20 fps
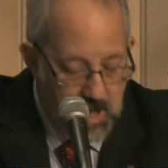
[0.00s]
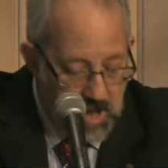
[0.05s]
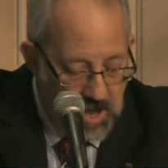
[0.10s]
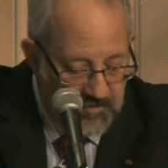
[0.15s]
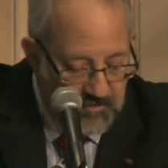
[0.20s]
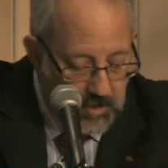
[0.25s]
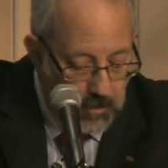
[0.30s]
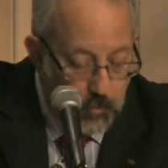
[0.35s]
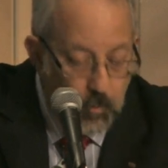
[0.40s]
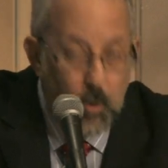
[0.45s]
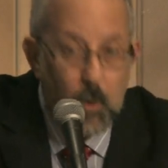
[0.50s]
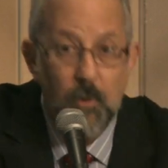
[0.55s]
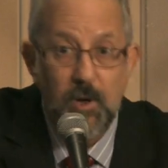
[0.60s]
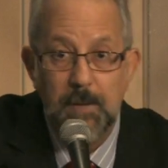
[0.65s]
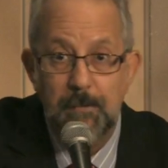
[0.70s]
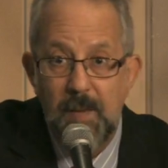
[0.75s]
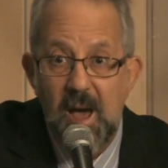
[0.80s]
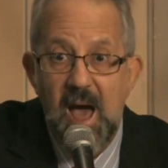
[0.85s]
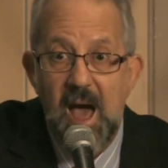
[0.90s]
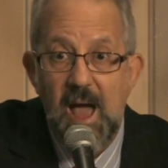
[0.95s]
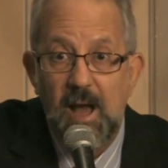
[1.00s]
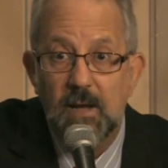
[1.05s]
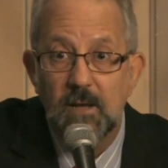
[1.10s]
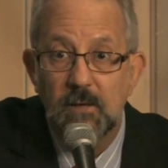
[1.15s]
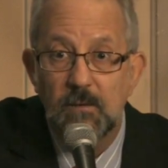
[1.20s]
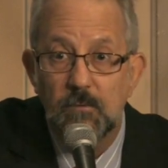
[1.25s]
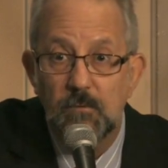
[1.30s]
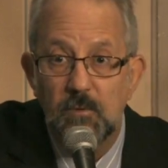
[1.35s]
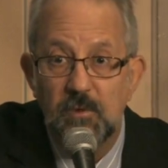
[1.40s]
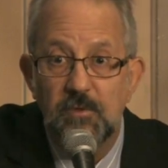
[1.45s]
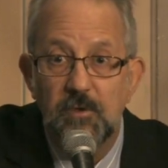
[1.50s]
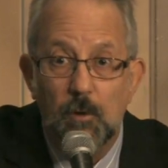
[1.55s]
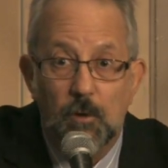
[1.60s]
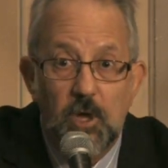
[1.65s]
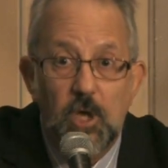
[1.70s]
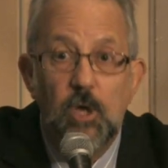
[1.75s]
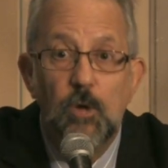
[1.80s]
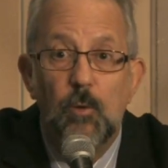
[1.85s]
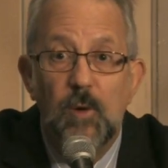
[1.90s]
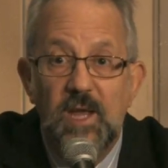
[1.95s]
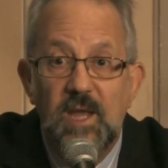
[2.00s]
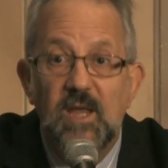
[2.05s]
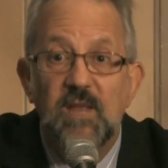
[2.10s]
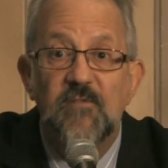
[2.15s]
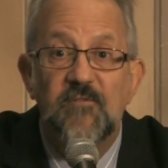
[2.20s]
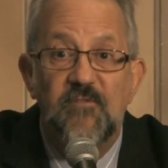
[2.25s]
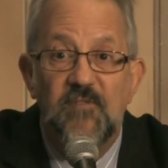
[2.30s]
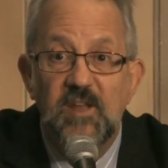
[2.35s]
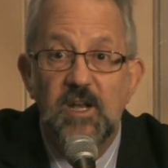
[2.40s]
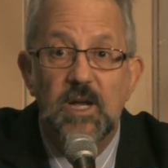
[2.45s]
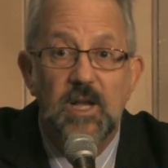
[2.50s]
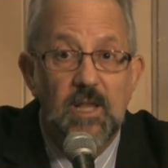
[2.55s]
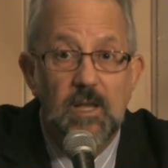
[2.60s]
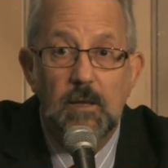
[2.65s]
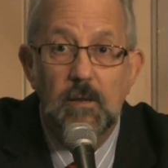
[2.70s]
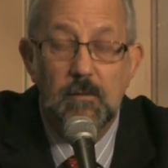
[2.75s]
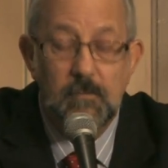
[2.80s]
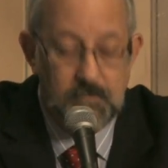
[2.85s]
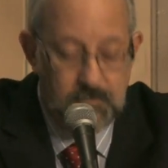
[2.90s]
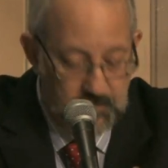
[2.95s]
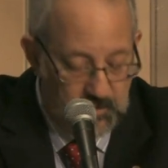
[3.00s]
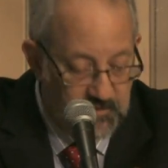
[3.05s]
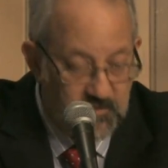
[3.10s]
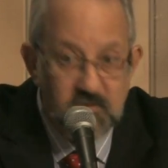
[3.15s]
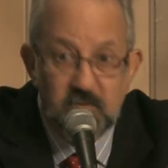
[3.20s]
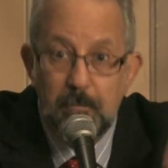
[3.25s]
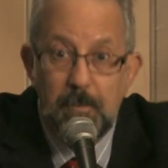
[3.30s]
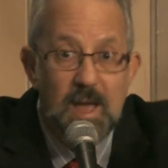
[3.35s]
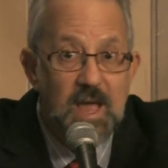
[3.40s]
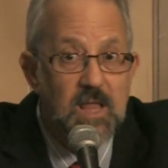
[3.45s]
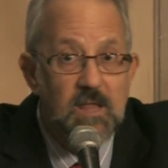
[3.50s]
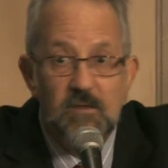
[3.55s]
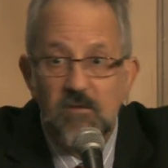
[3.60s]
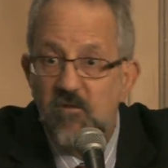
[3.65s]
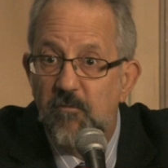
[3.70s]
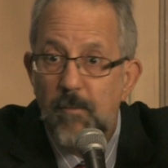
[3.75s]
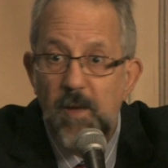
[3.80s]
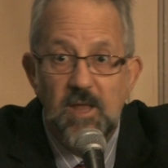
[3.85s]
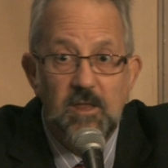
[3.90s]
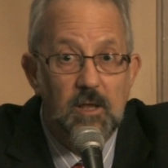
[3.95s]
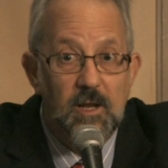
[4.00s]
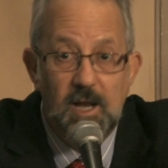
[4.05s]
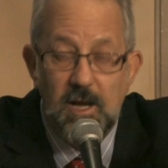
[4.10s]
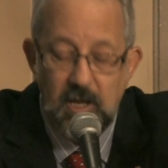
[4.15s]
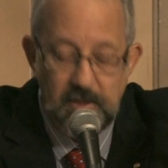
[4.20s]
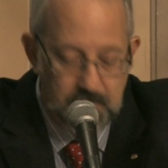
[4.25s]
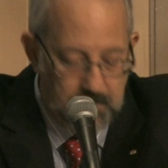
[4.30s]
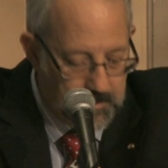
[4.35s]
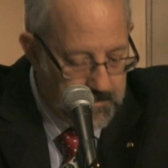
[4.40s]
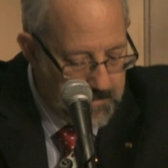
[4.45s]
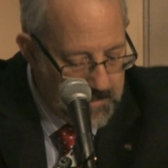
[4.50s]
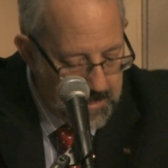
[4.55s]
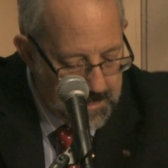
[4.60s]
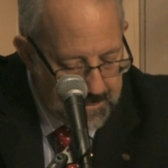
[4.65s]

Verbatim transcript: has come roaring back with QE infinity. Just spend, spend on anything.